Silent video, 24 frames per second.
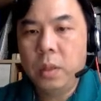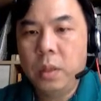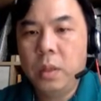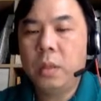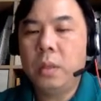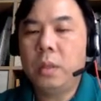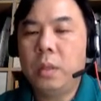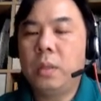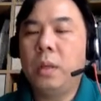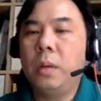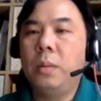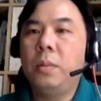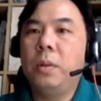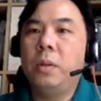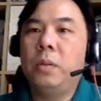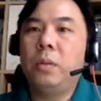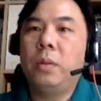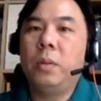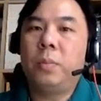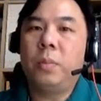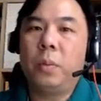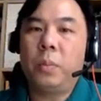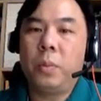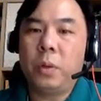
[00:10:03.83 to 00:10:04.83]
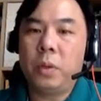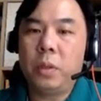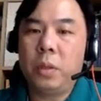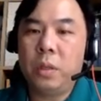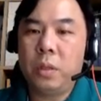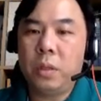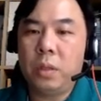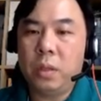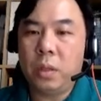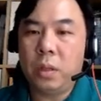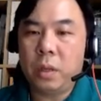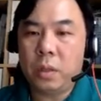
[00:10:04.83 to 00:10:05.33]
The sum of the proportion
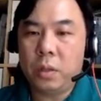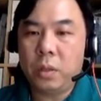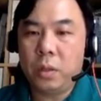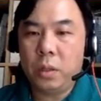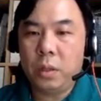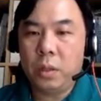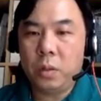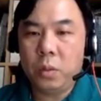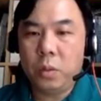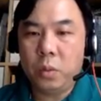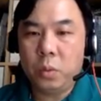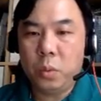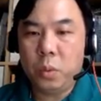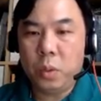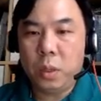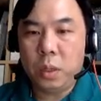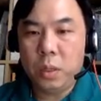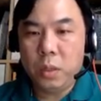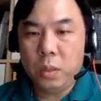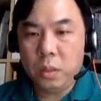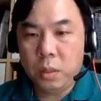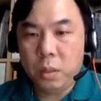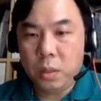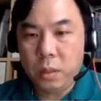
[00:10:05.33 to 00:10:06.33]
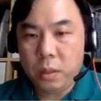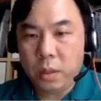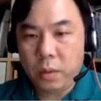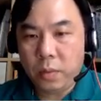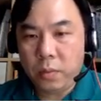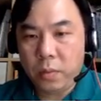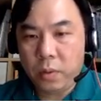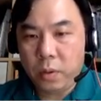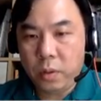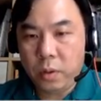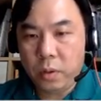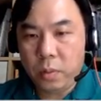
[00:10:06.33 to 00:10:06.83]
is actually equal to 1.
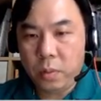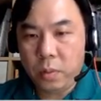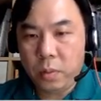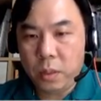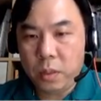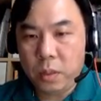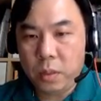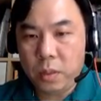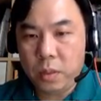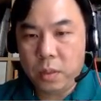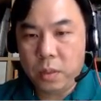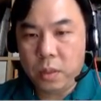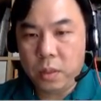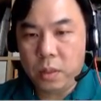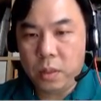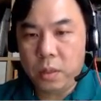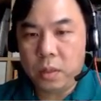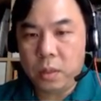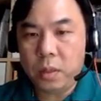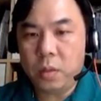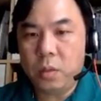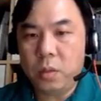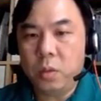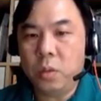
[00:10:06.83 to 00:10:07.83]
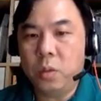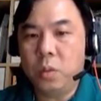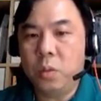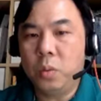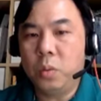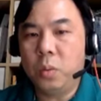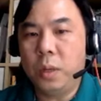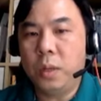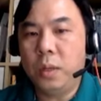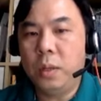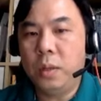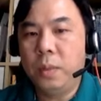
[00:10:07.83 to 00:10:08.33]
Therefore, it means this is equal to
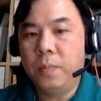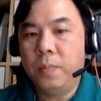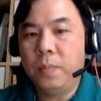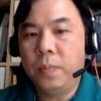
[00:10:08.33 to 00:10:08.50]
1.